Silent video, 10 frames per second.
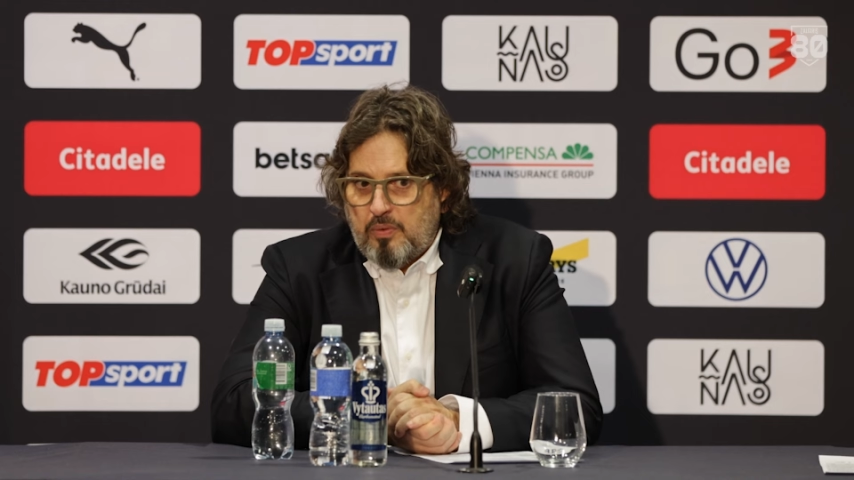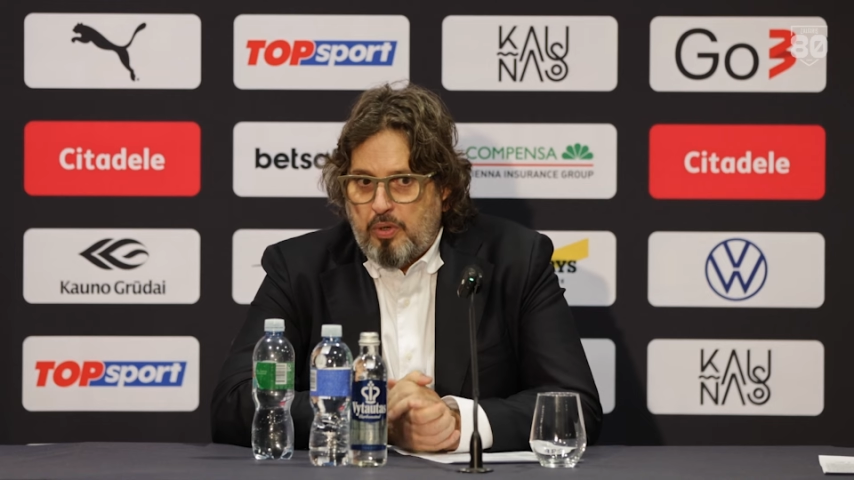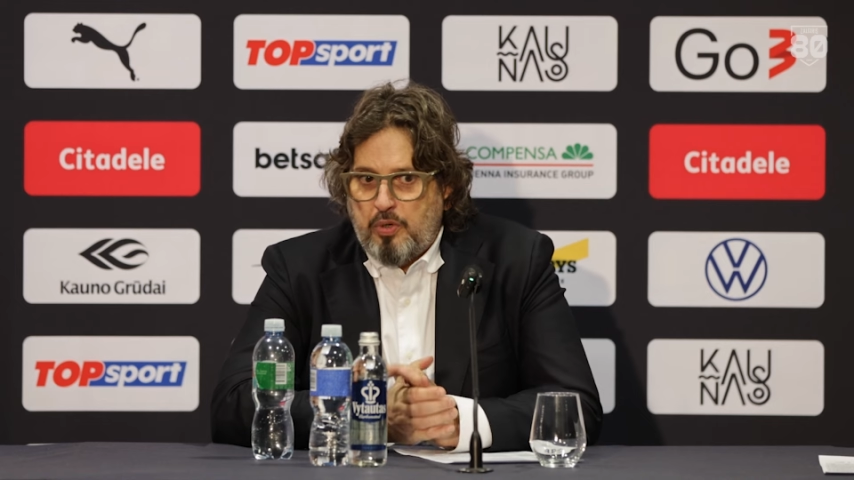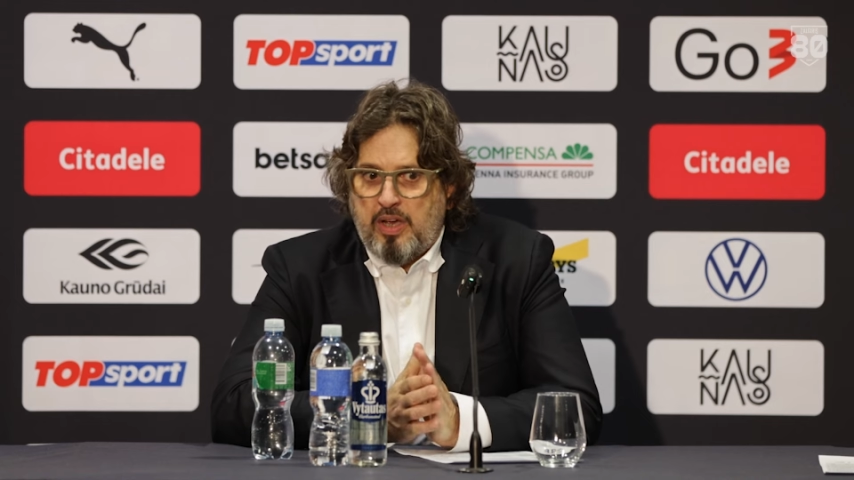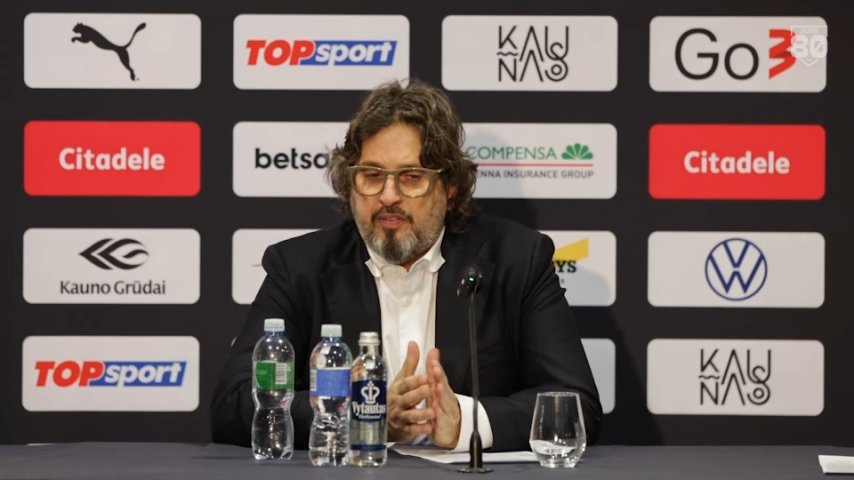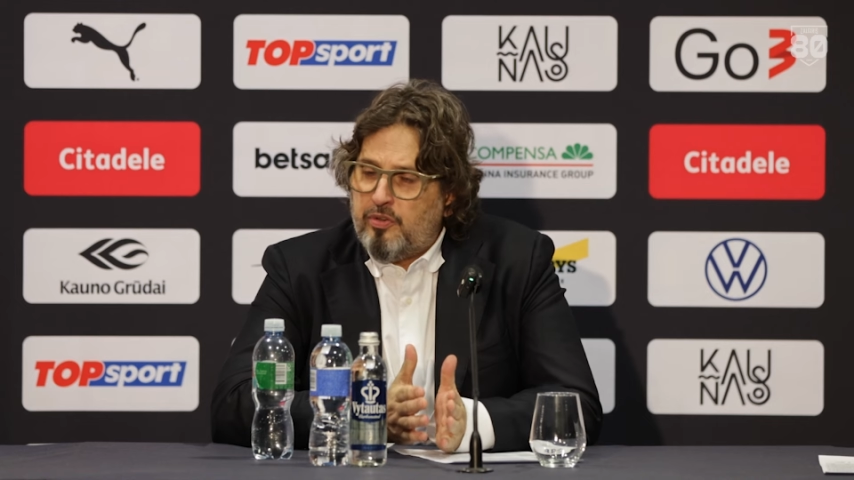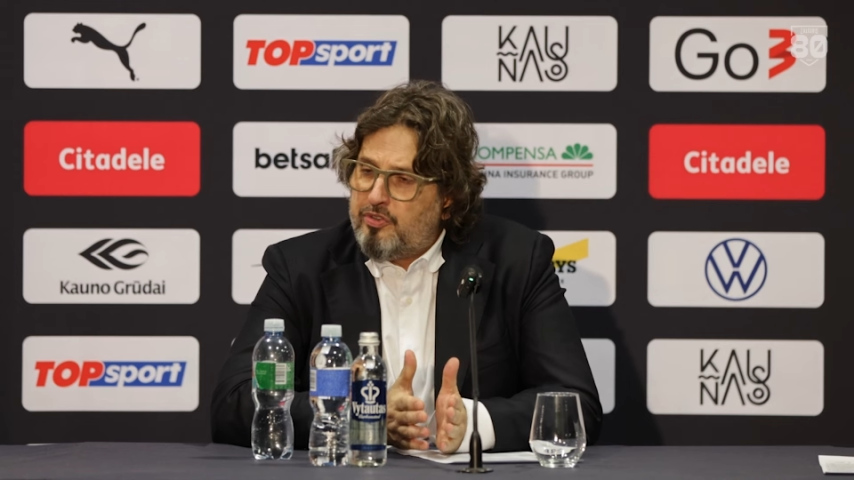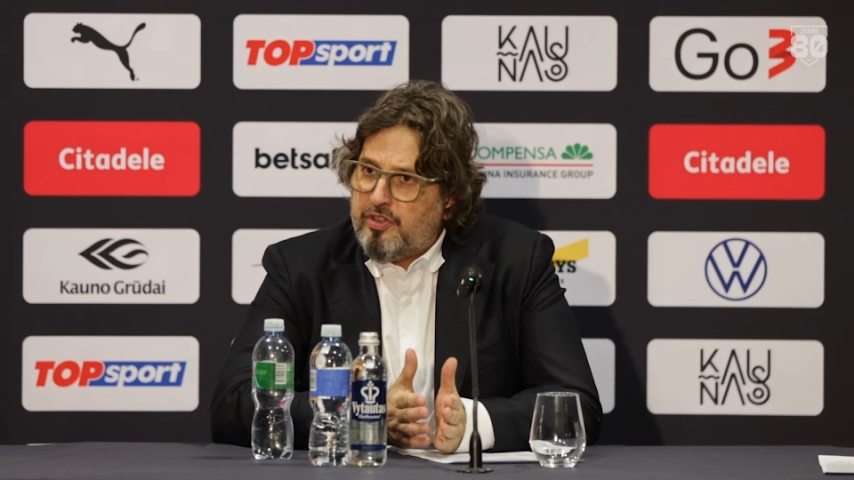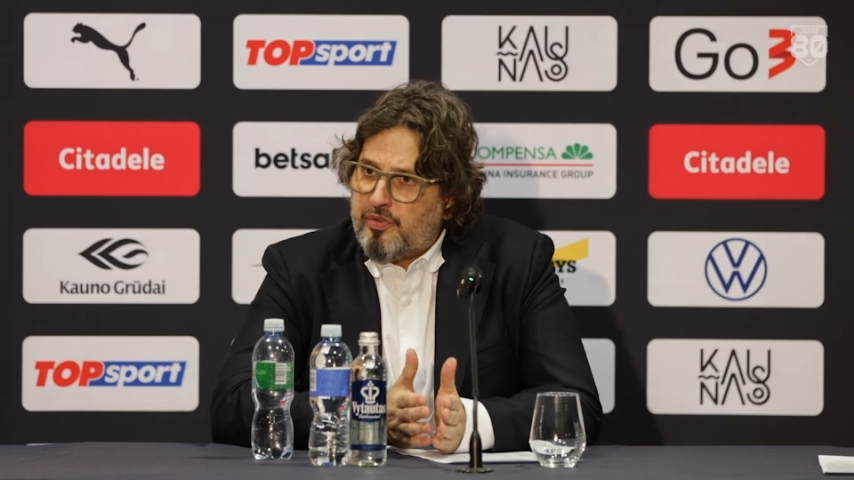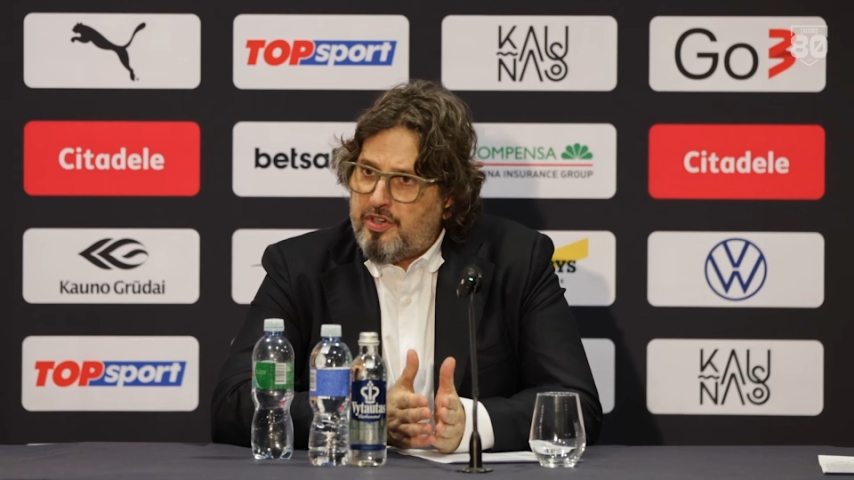When you have
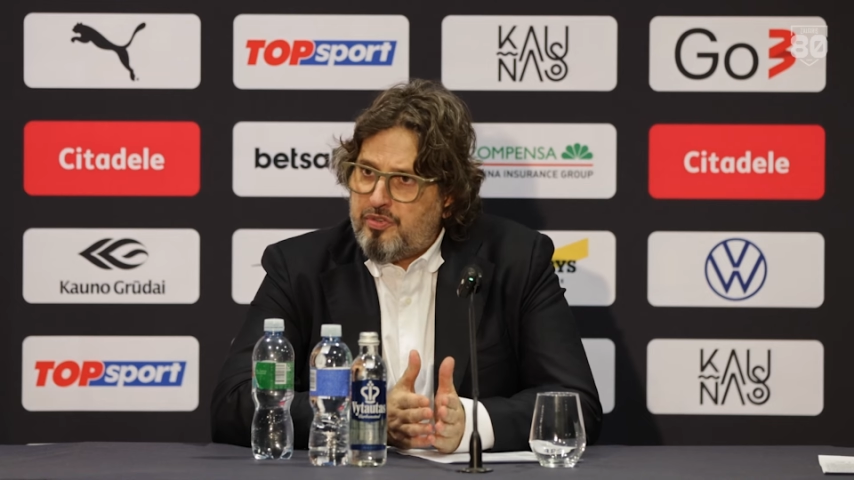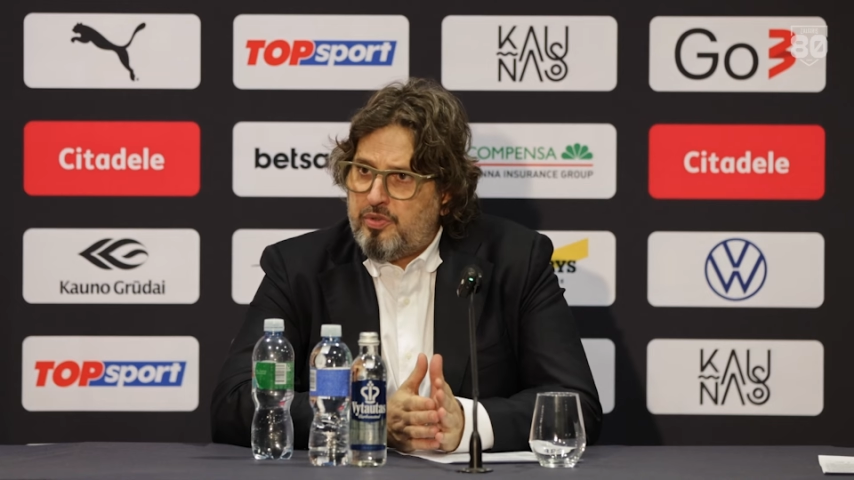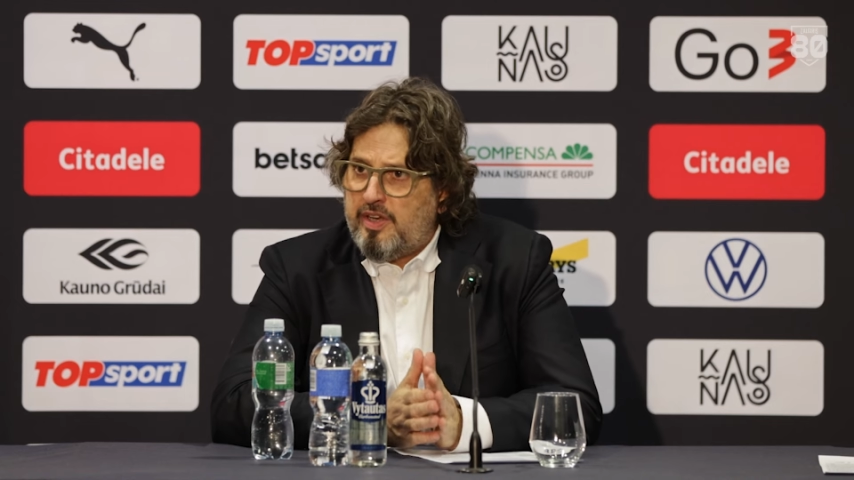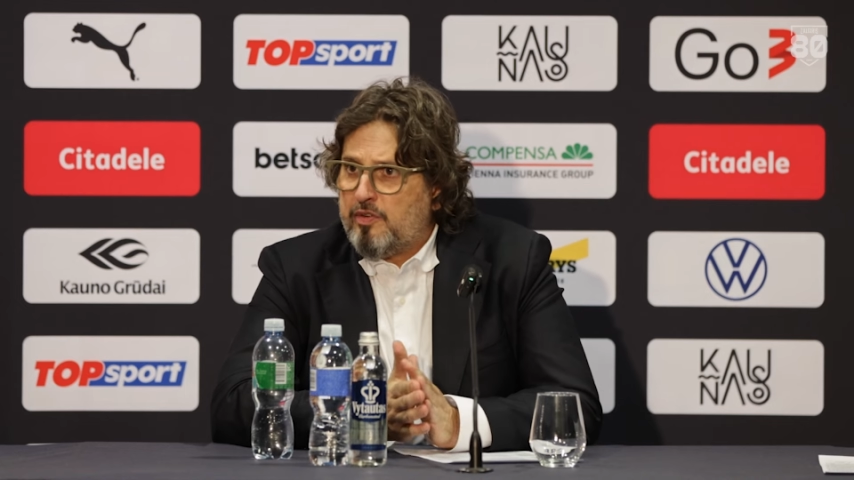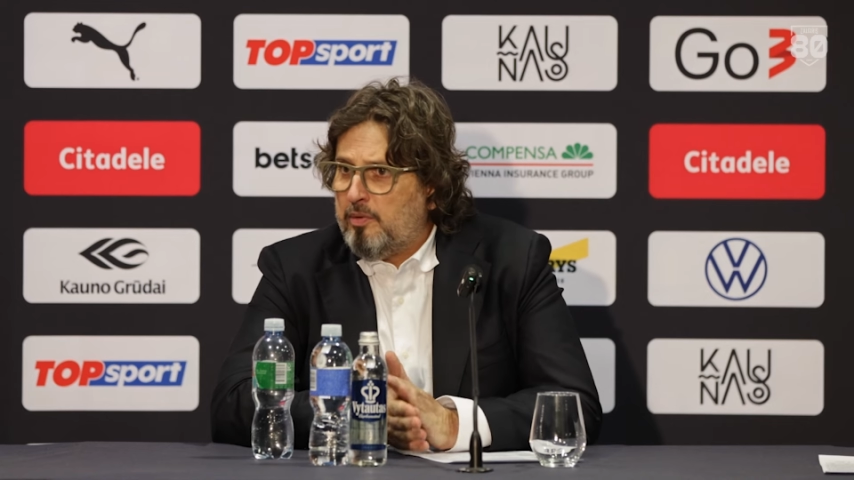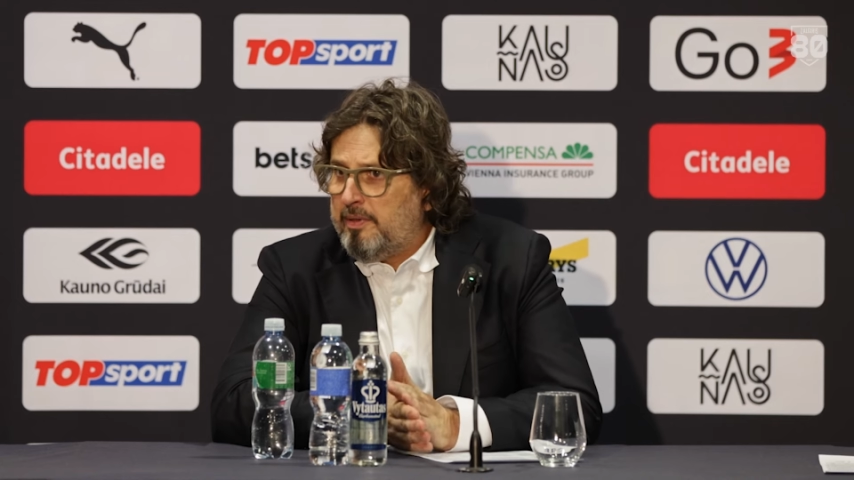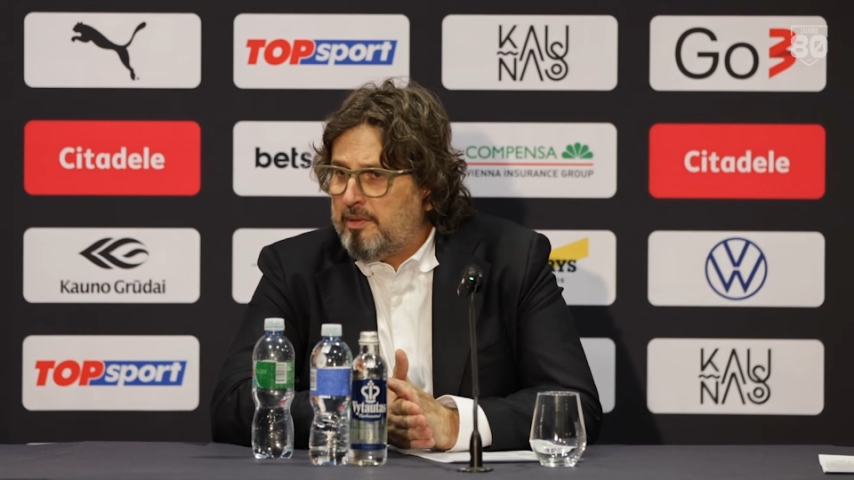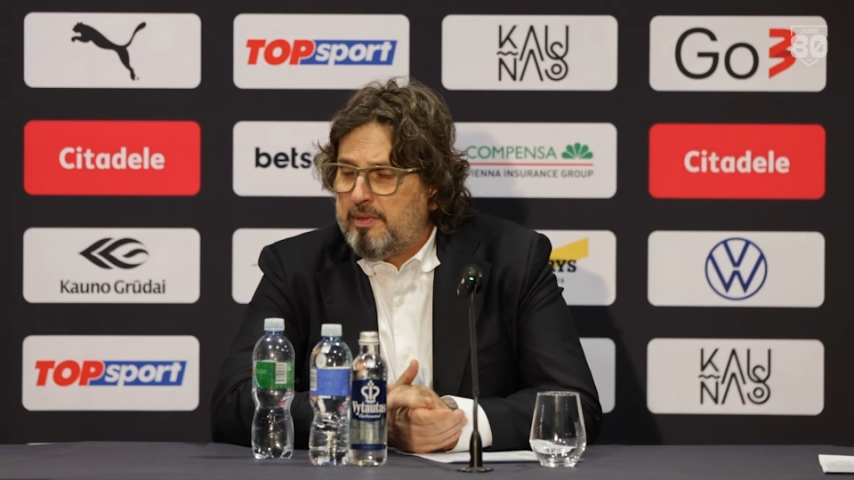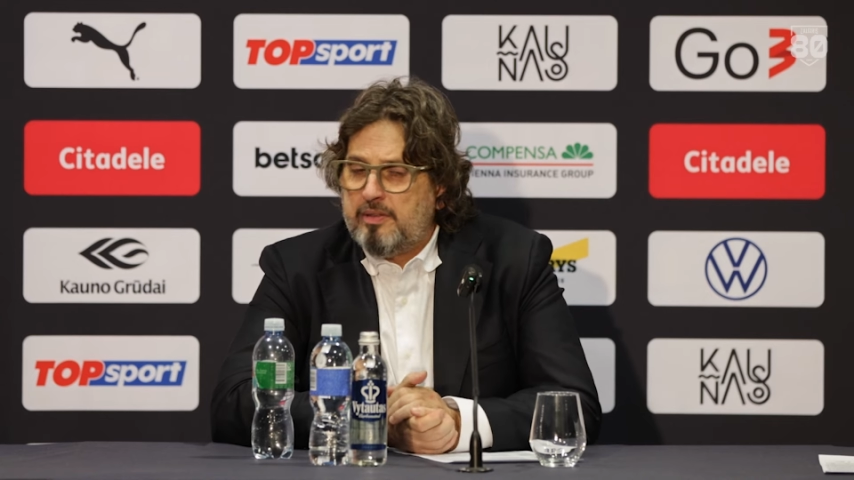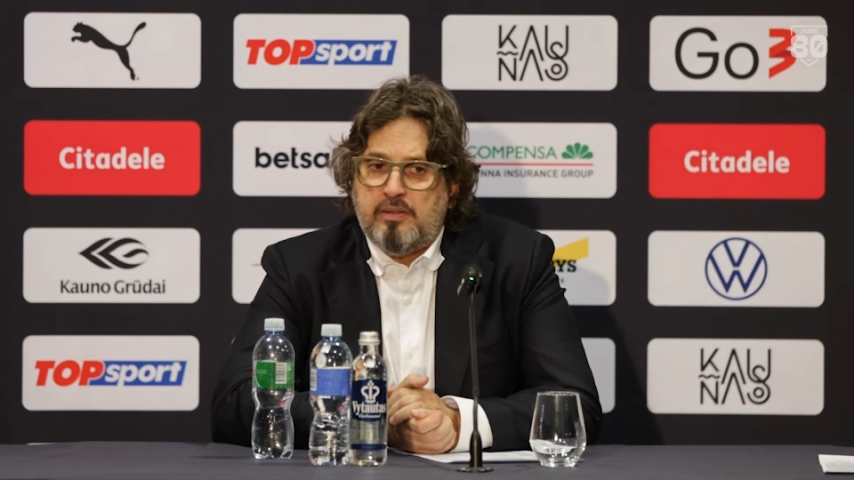concentration, you have
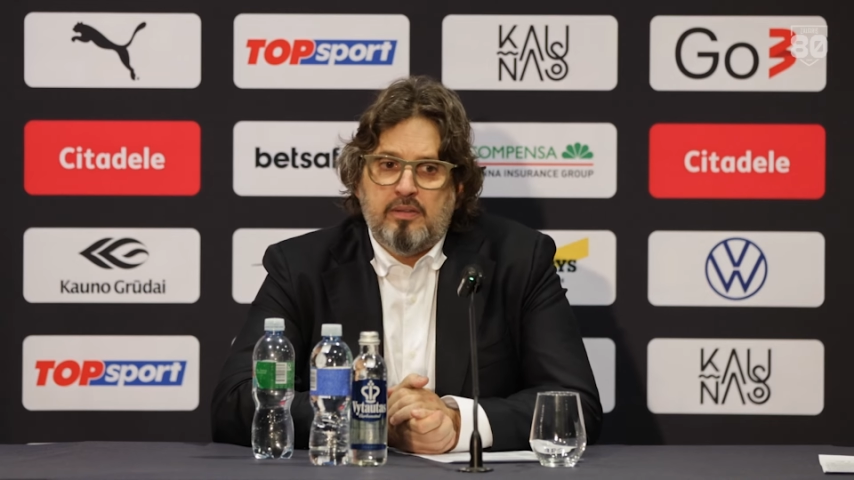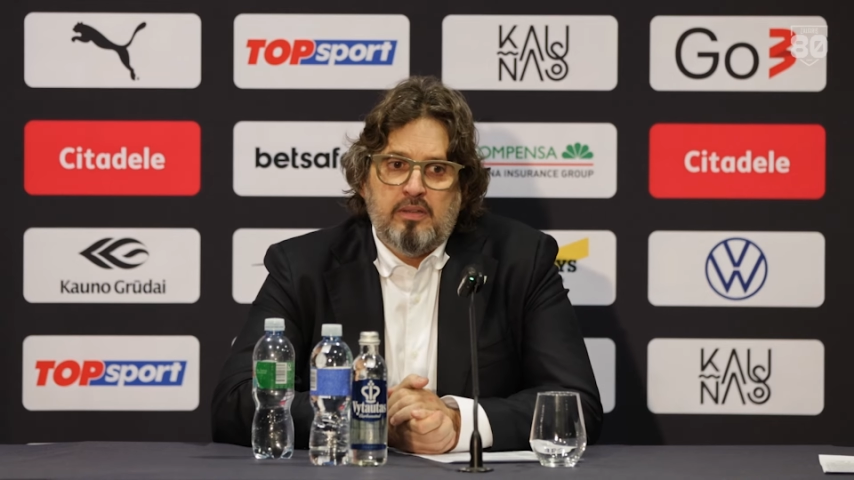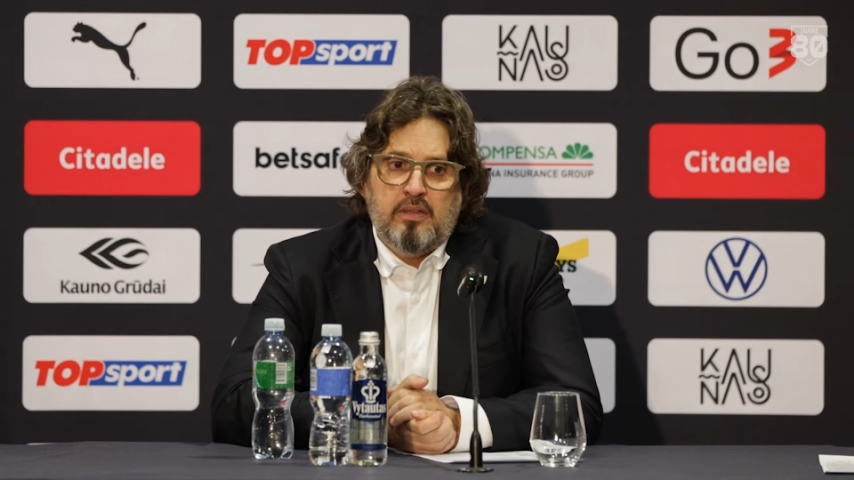commitment.